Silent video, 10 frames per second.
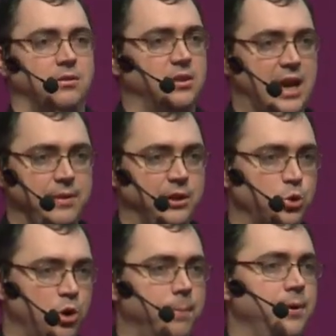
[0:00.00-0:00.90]
can they
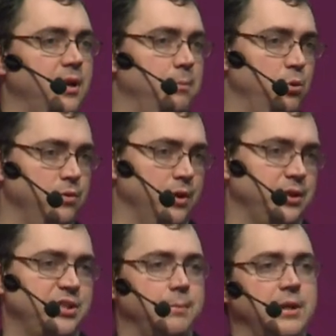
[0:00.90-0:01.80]
drop it and move on to
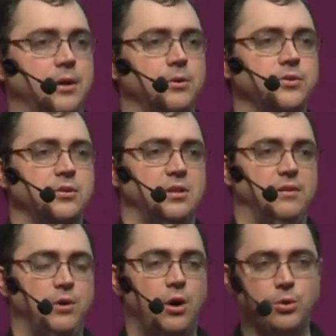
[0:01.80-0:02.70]
something else?
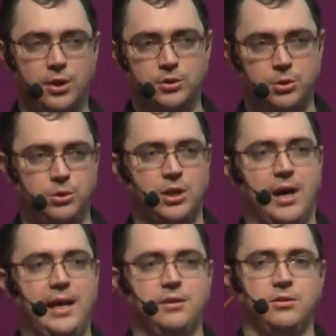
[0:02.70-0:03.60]
If you hold on too
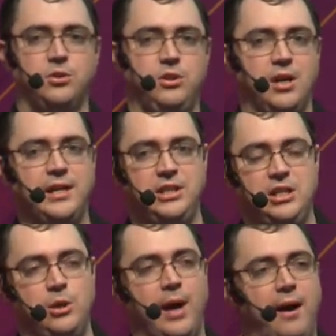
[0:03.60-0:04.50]
tight to the idea
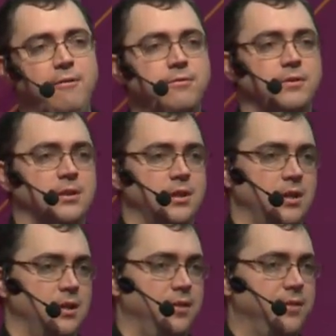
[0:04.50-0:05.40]
you have,
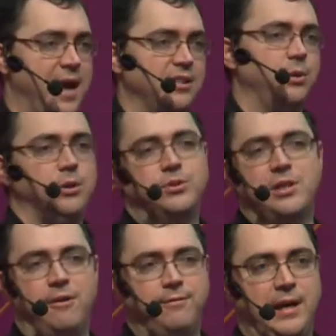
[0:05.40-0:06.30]
that's where you'll
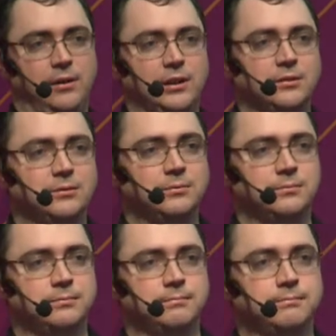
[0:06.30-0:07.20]
start failing.
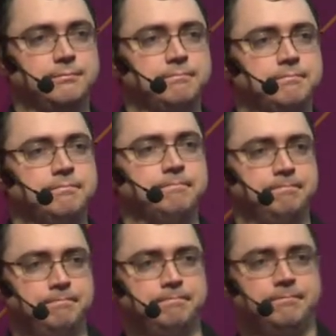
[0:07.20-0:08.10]

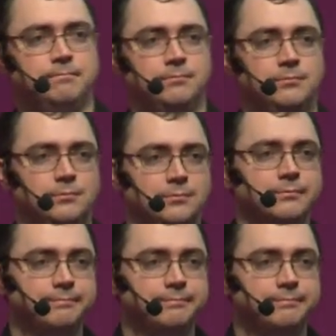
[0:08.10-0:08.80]
Okay, thank you.